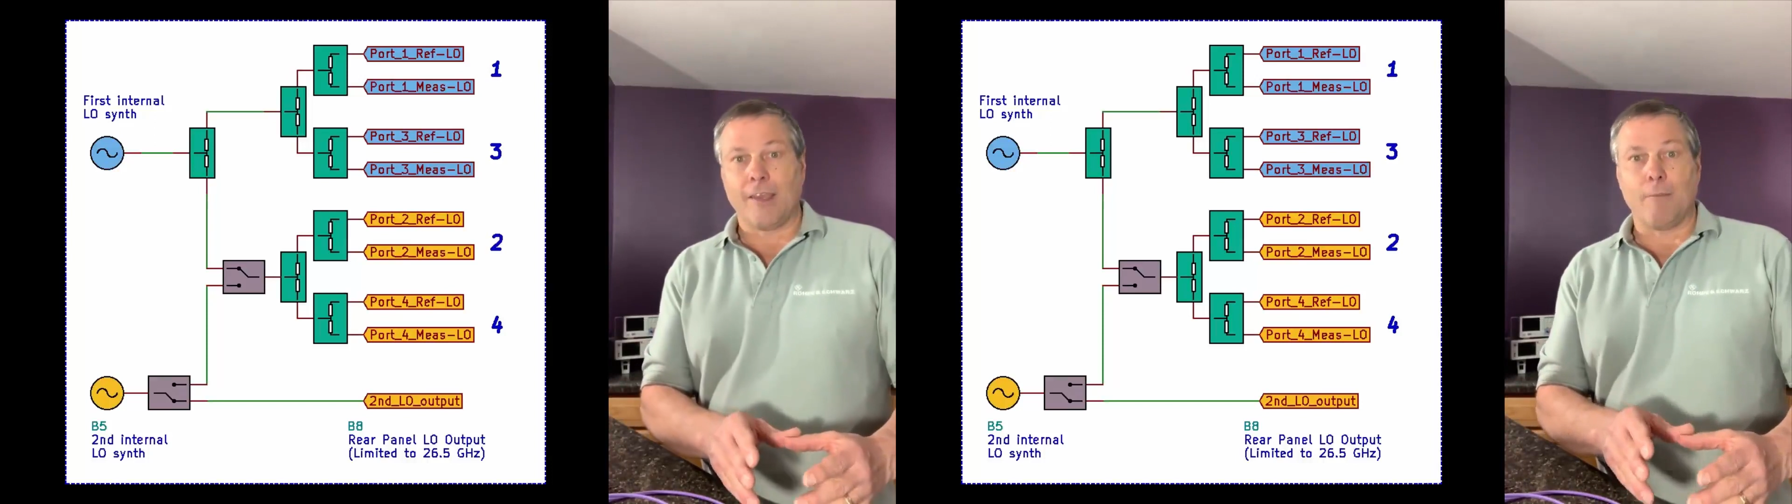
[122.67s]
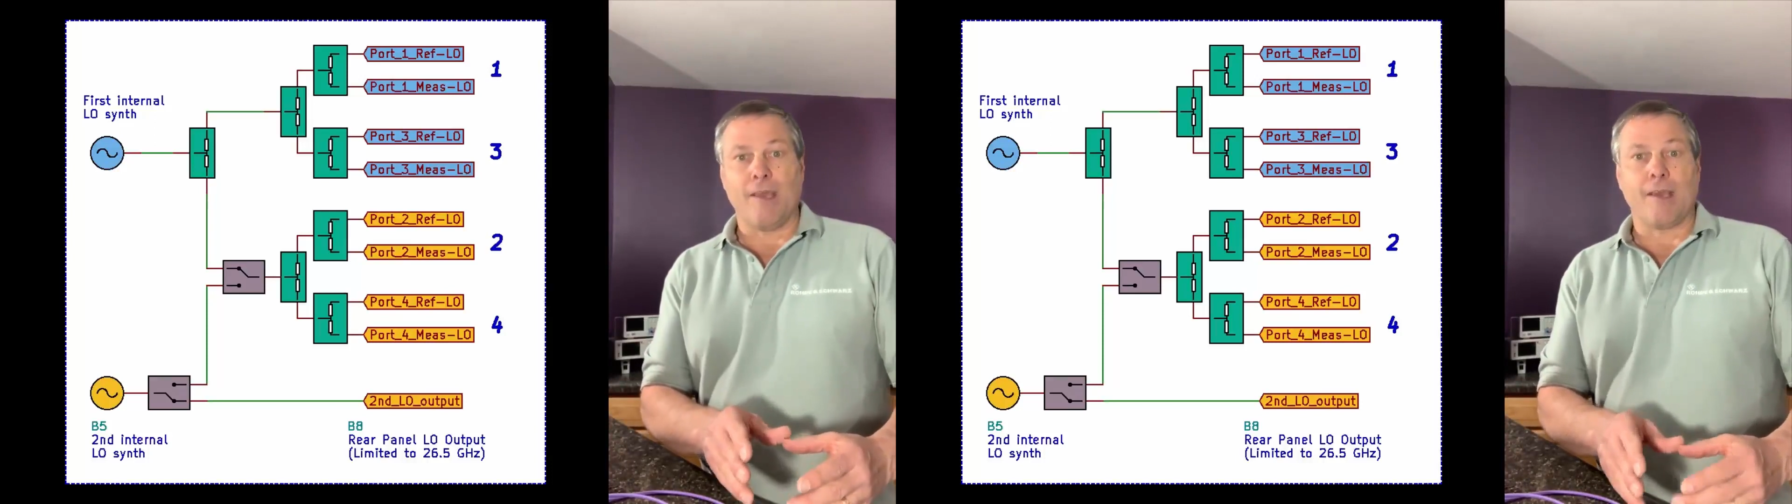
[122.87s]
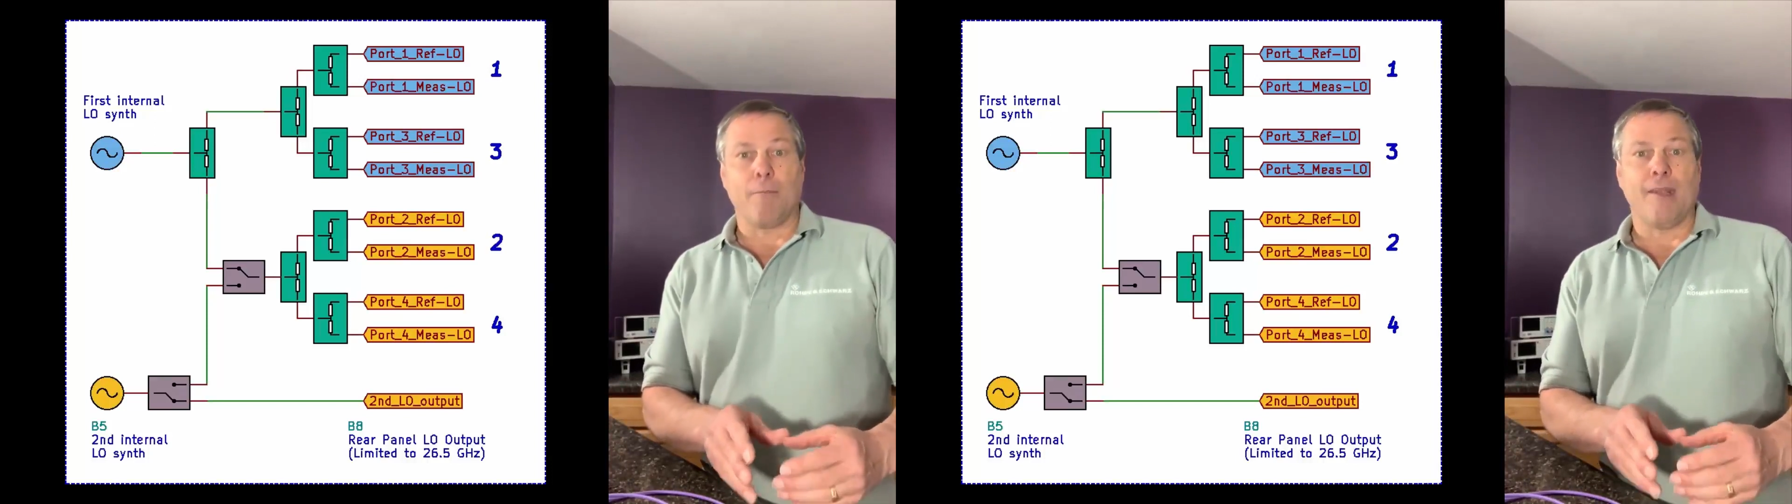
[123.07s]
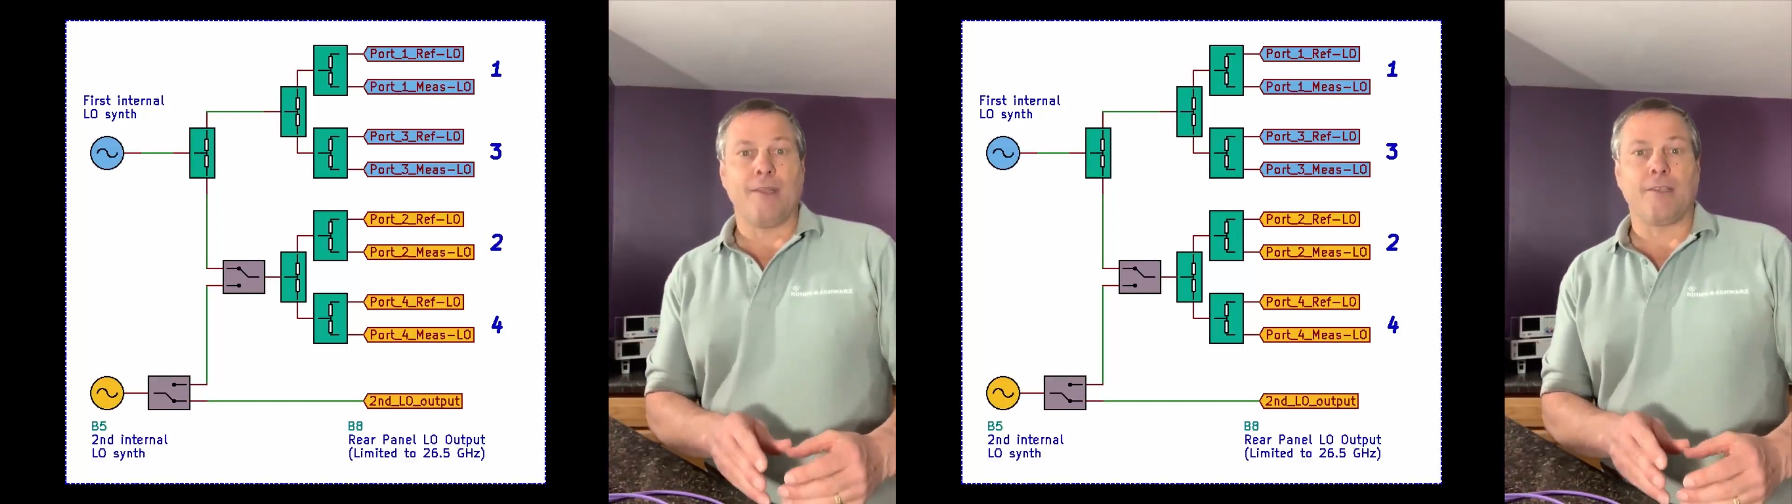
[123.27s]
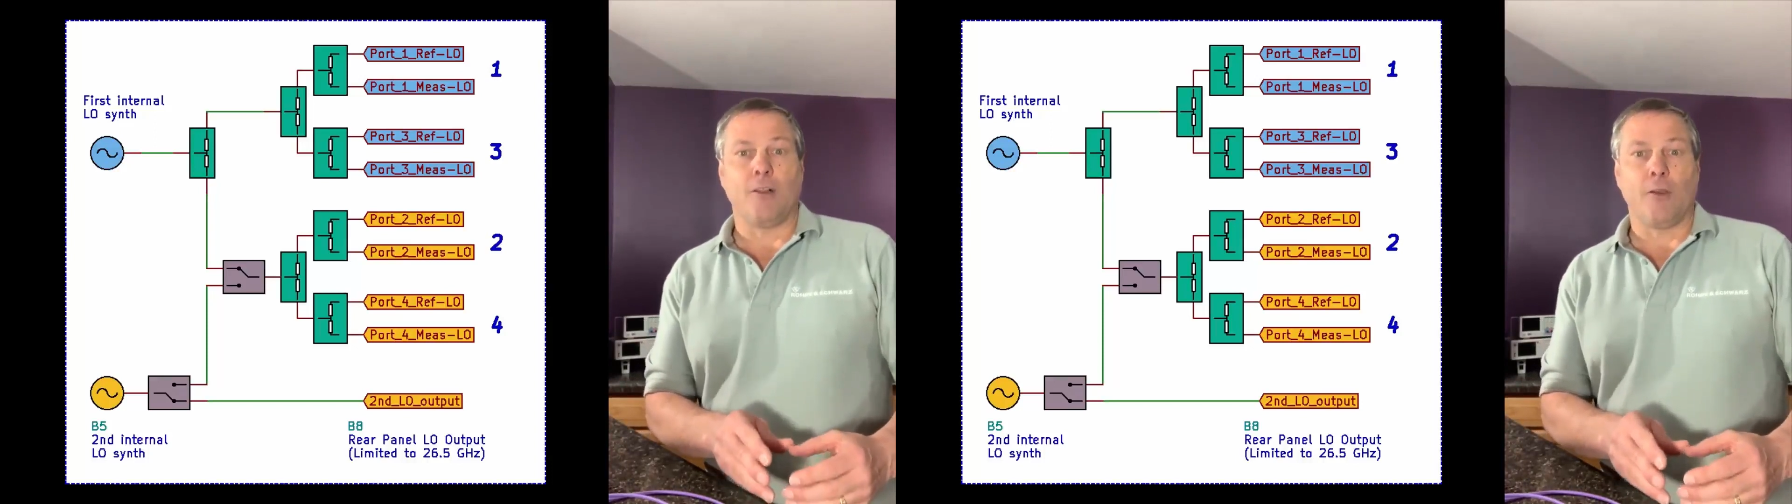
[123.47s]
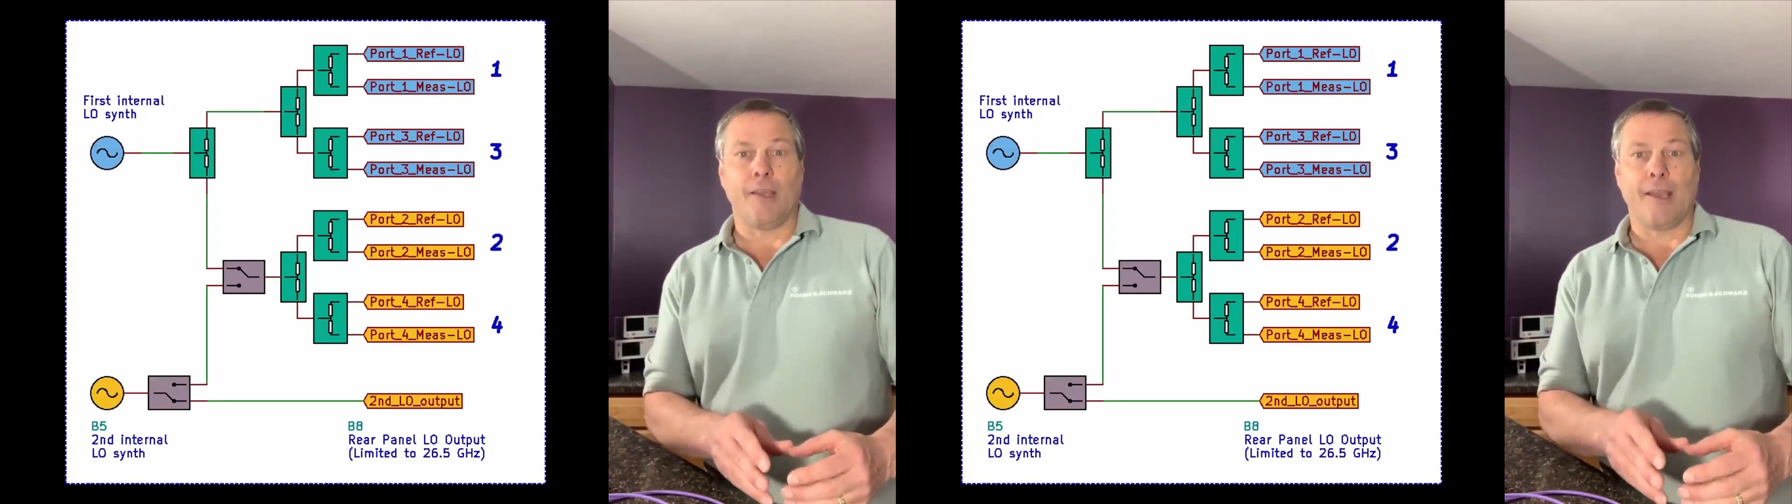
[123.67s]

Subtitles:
can be committed to looking